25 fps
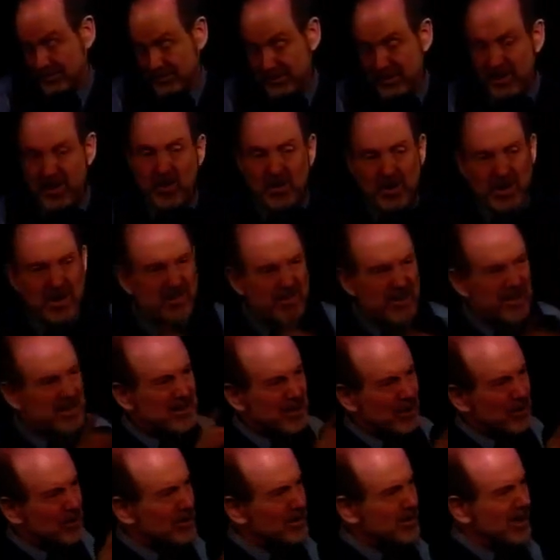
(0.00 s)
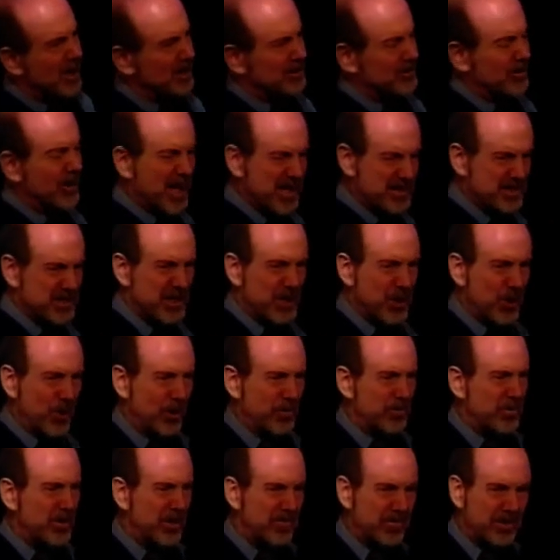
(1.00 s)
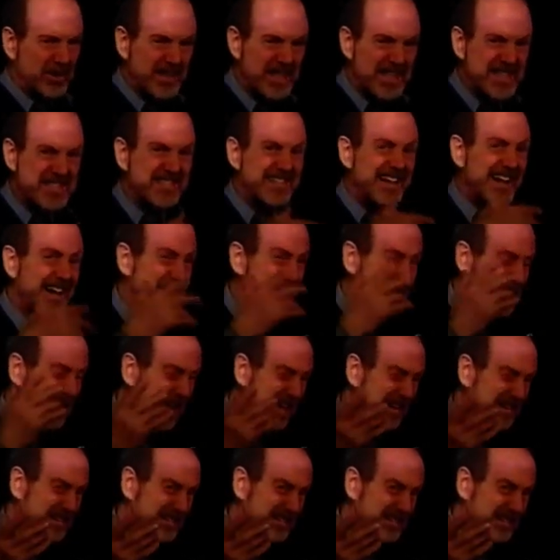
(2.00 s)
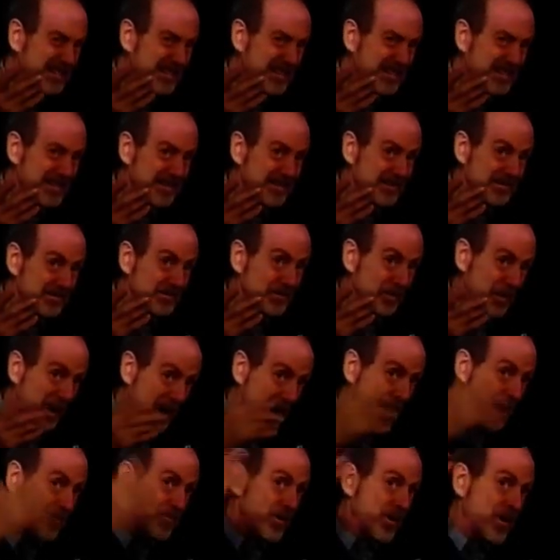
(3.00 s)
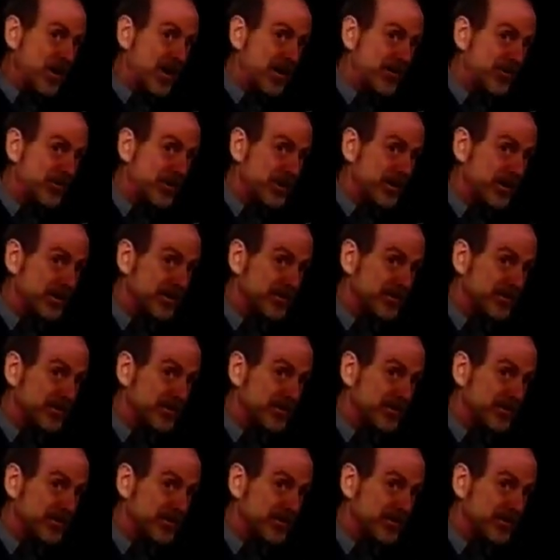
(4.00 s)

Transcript: The only thing the good doctor hasn't cured me of, at least not yet, my hypochondria.